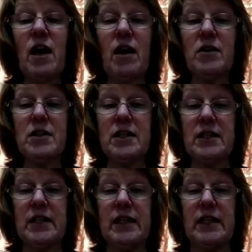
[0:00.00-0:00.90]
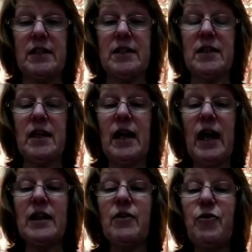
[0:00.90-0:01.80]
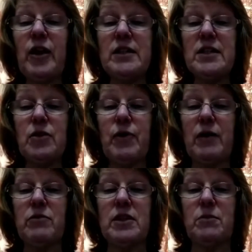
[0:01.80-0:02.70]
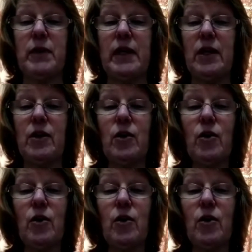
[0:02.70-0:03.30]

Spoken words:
the heart of the seas, and the flood surrounded me.